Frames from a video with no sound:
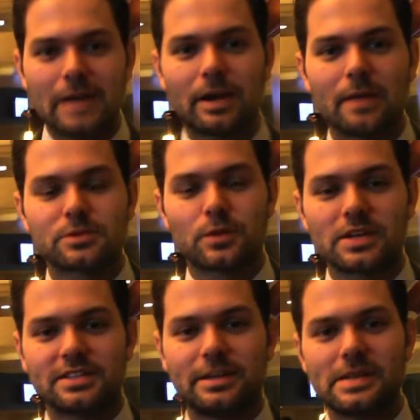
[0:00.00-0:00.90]
My name is
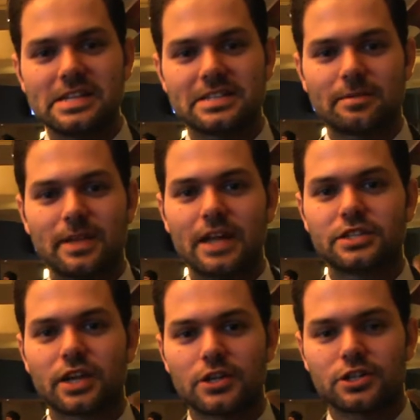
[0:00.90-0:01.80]
Wes Nemenz. I'm the
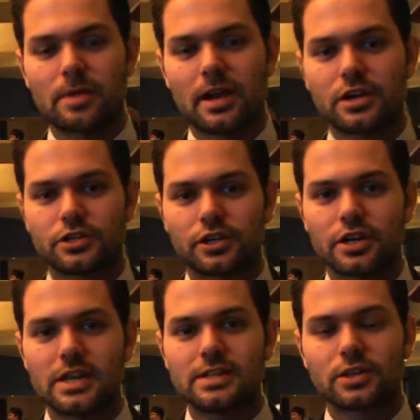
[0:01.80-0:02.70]
Education Manager
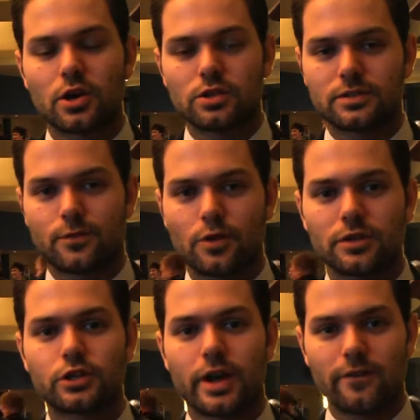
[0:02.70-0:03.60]
East Coast for
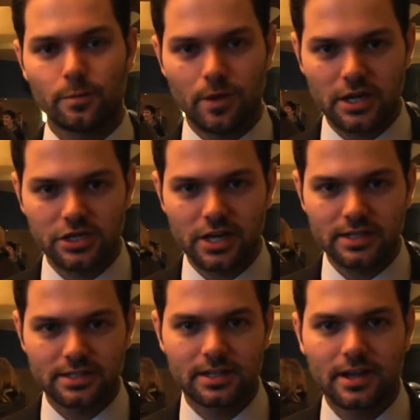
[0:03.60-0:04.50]
the Trevor
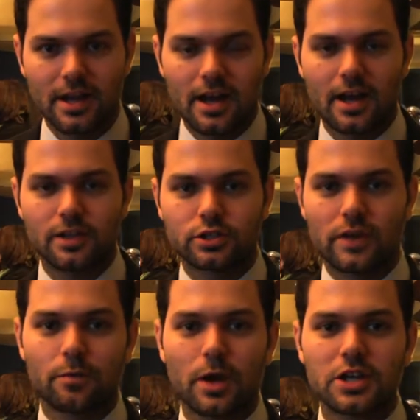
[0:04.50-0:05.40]
Project. The
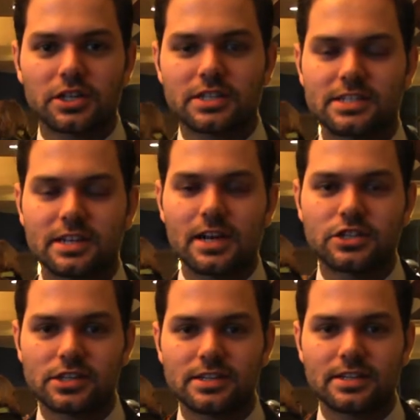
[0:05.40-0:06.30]
Trevor Project is the
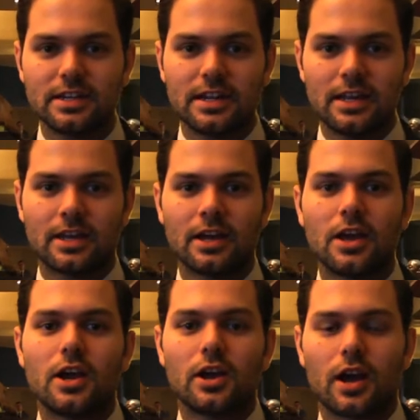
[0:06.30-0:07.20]
nation's leading
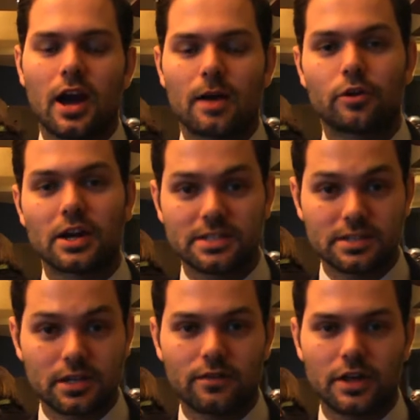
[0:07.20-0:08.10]
crisis
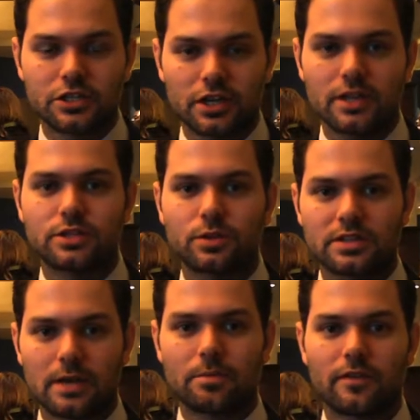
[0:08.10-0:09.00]
intervention and
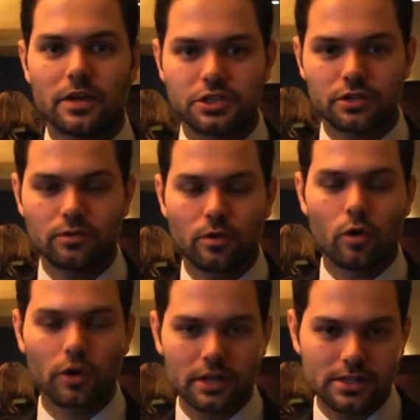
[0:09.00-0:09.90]
suicide prevention
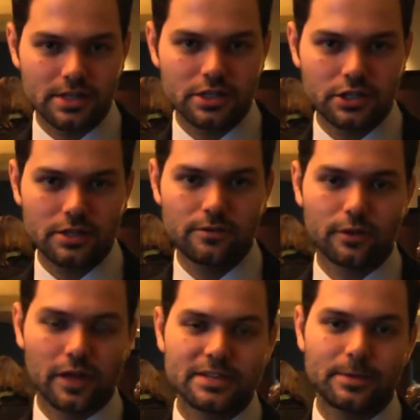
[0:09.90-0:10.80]
organization
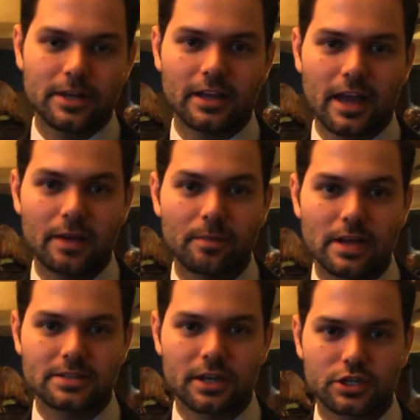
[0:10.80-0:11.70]
for lesbian, gay,
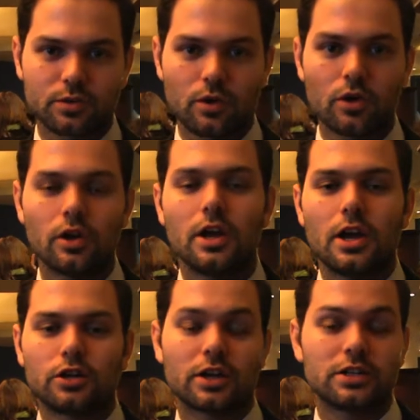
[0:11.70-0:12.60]
bisexual,
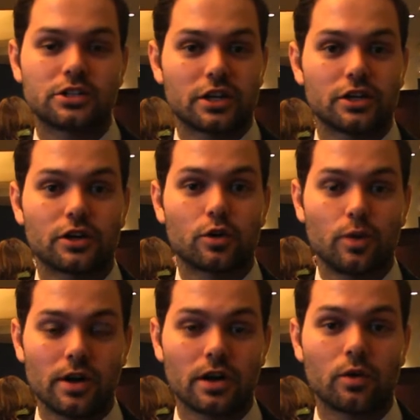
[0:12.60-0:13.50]
transgender,
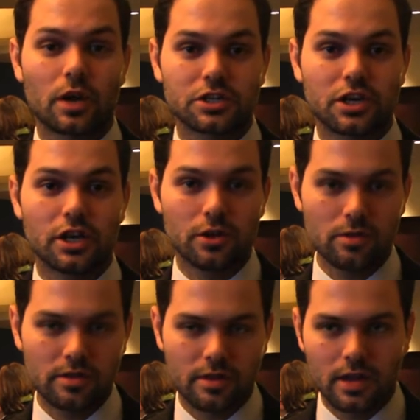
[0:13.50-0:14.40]
queer, and questioning
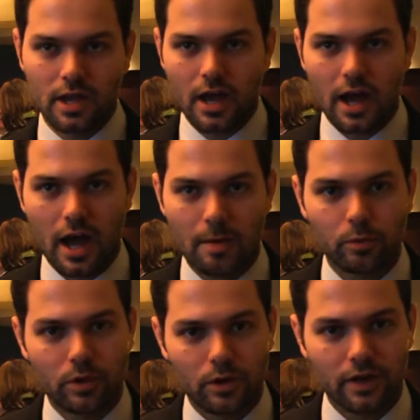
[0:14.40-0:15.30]
youth.
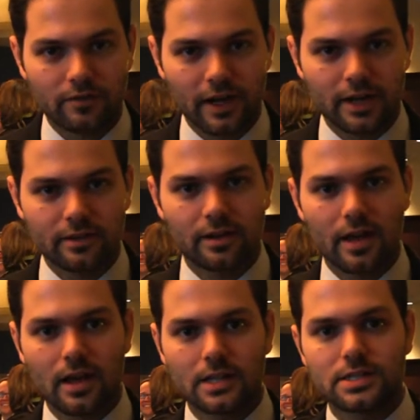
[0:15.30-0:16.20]
And we were invited
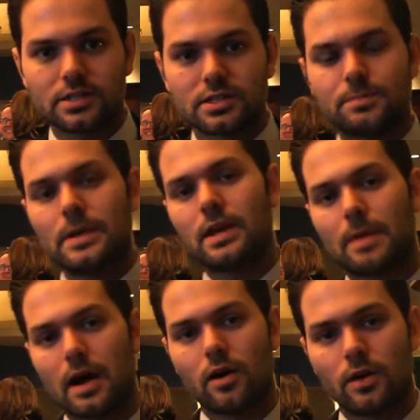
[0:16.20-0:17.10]
today to just speak
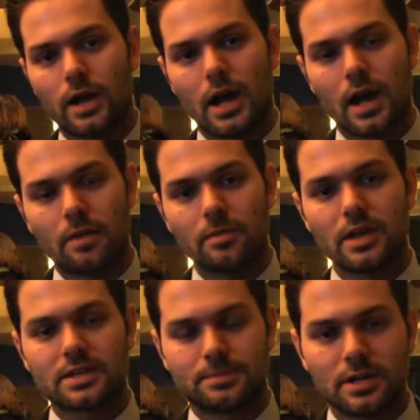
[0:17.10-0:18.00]
about the
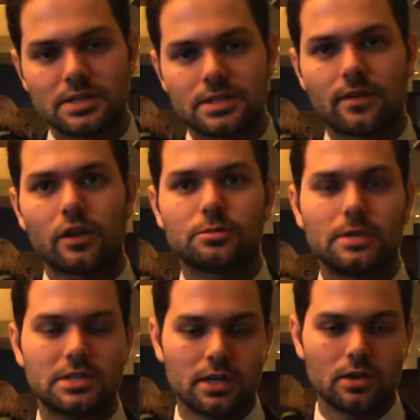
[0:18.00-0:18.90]
experiences of
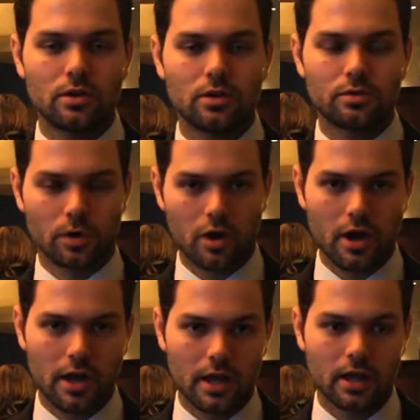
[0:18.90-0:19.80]
LGBTQ youth
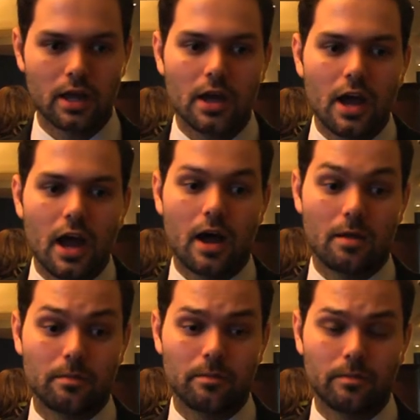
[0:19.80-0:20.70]
regarding
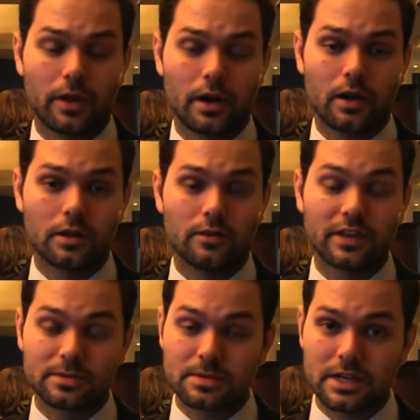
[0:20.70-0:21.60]
their
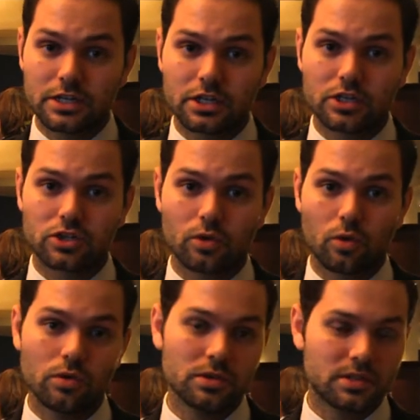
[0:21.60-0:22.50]
victimization in
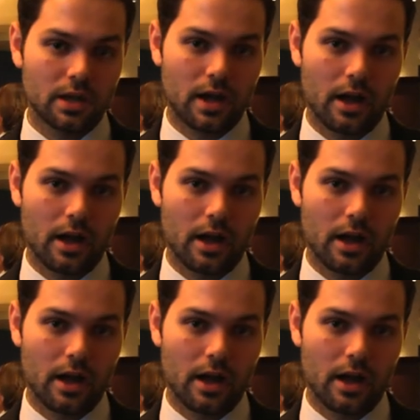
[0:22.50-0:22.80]
schools,